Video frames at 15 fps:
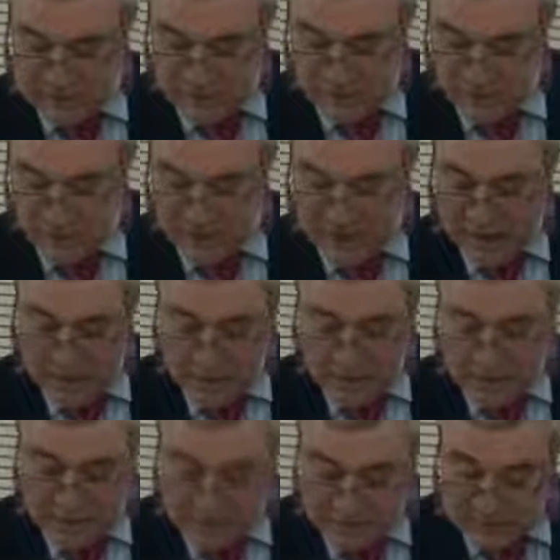a number of annual
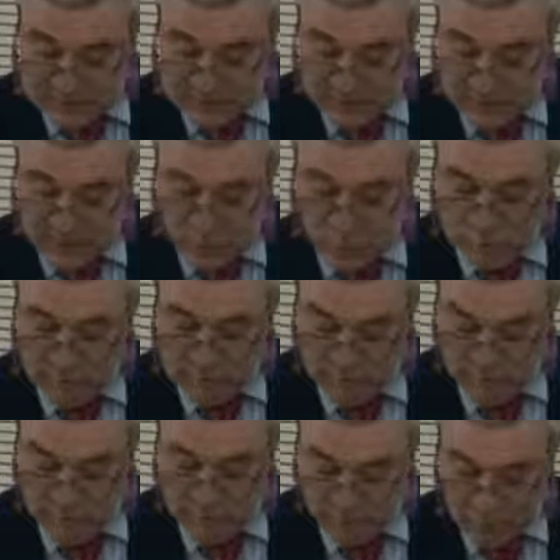events which
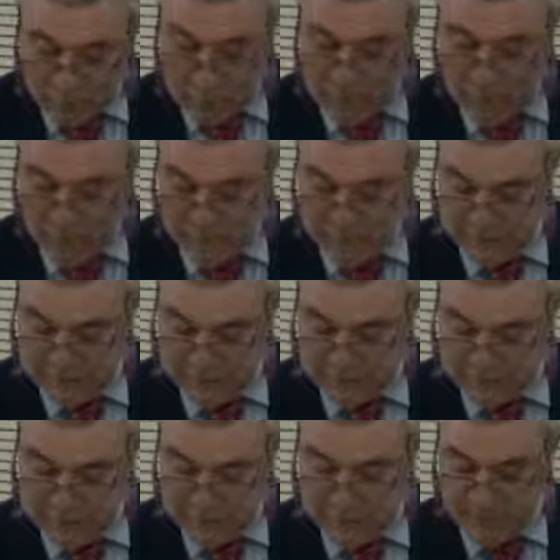help local artists
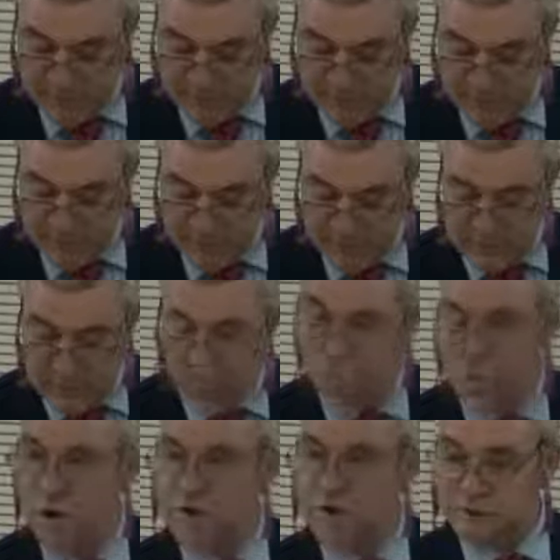exhibit their
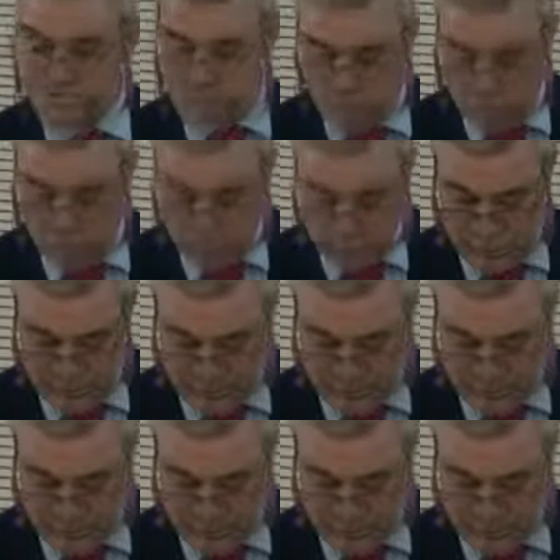works abroad.